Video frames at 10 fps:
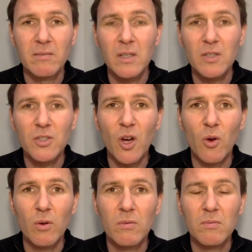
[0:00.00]
So,
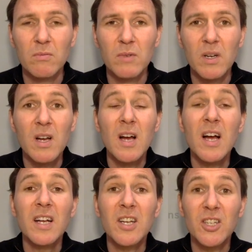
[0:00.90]

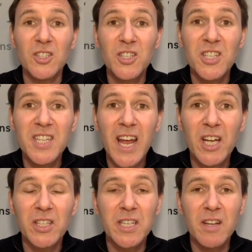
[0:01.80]

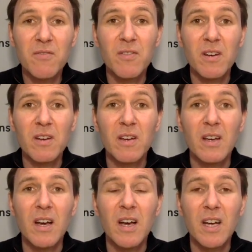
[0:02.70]
consecutive,
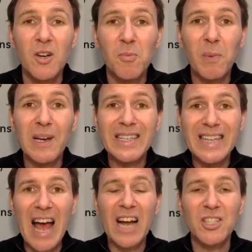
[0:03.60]
complete
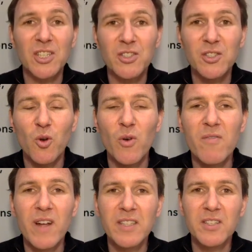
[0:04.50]
actions or
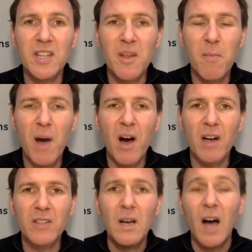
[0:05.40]
events in the past.